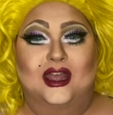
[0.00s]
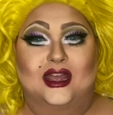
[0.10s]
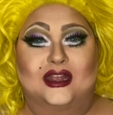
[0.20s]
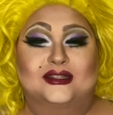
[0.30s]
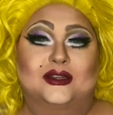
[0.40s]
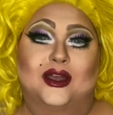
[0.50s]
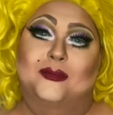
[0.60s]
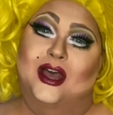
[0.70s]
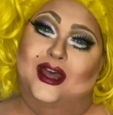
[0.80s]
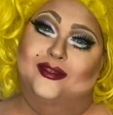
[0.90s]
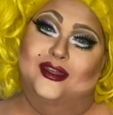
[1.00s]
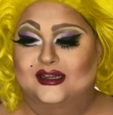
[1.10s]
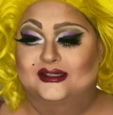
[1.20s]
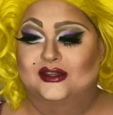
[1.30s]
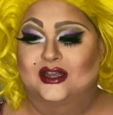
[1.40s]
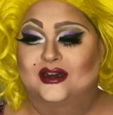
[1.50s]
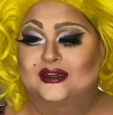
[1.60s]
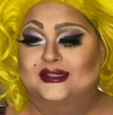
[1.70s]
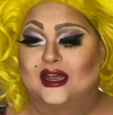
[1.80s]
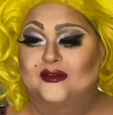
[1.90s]
And so I bought them. So there
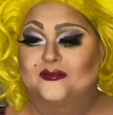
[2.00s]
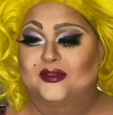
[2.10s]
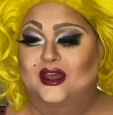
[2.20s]
are some